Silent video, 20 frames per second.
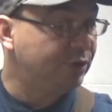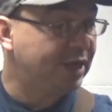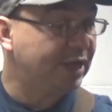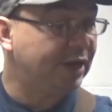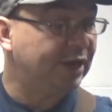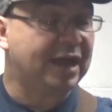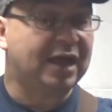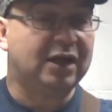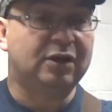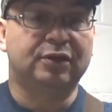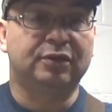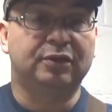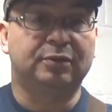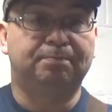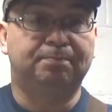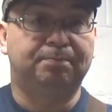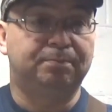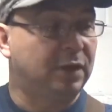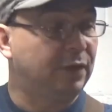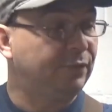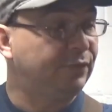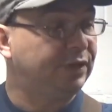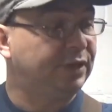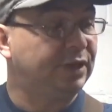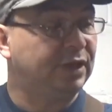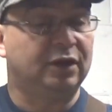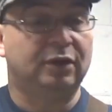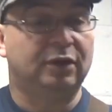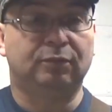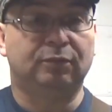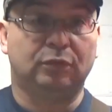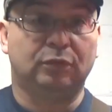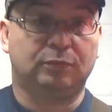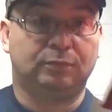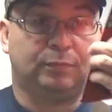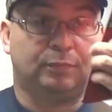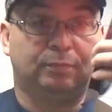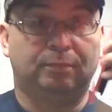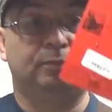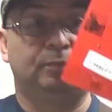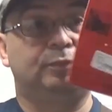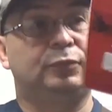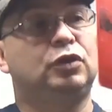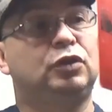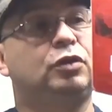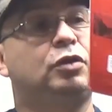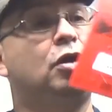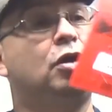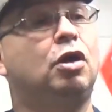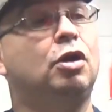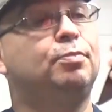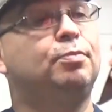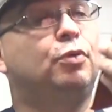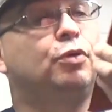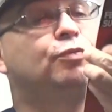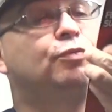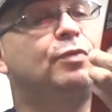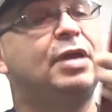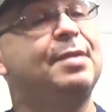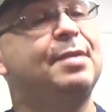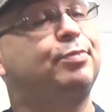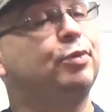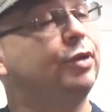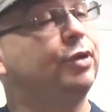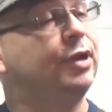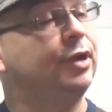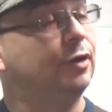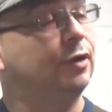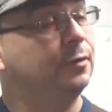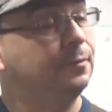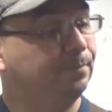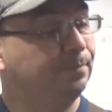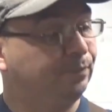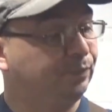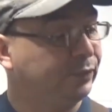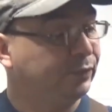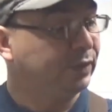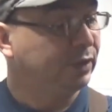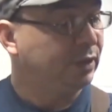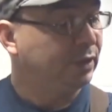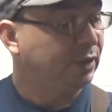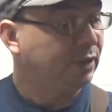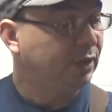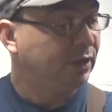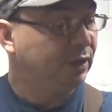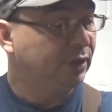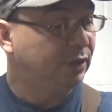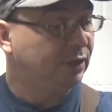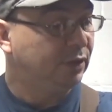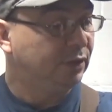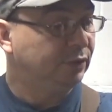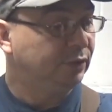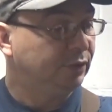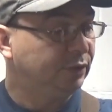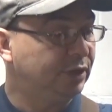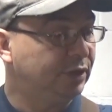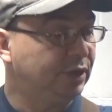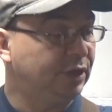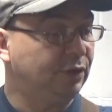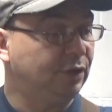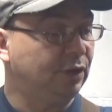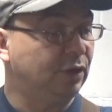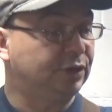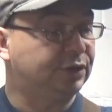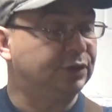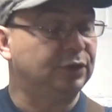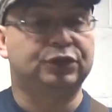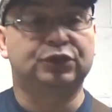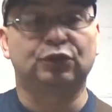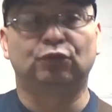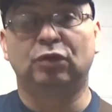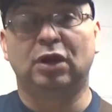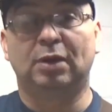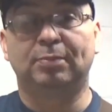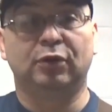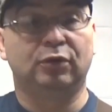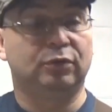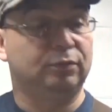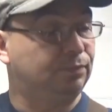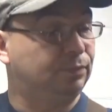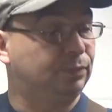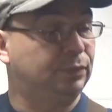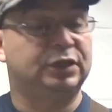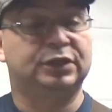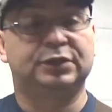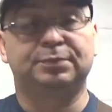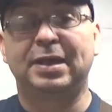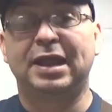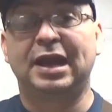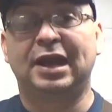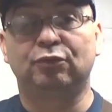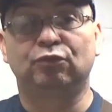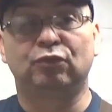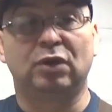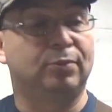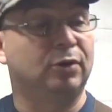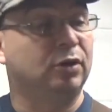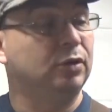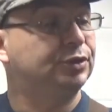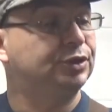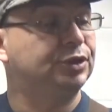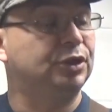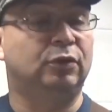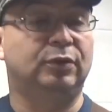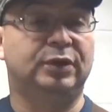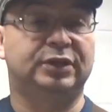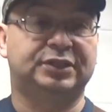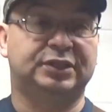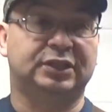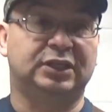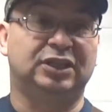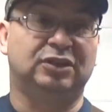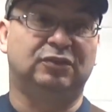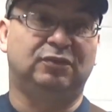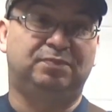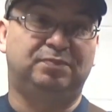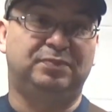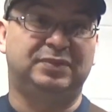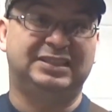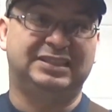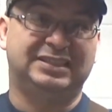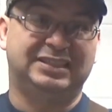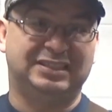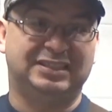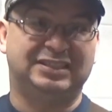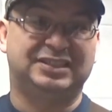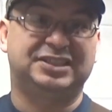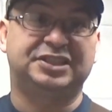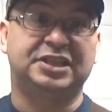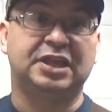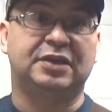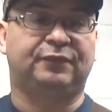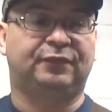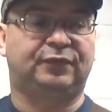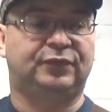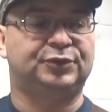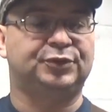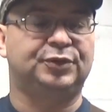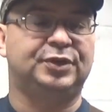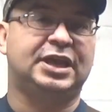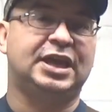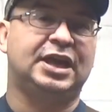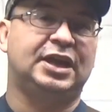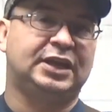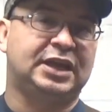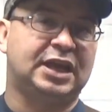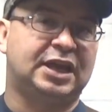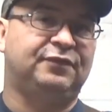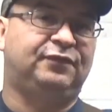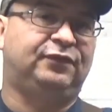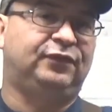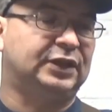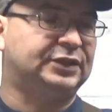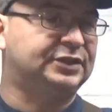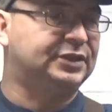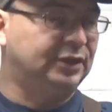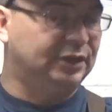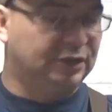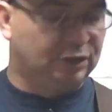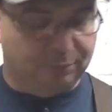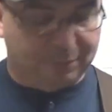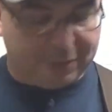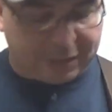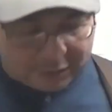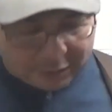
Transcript: when you get it out of the cardboard wrapper here, it's a rubber, it's made out of rubber, so it's a little stiff. So you kind of got to flex it a little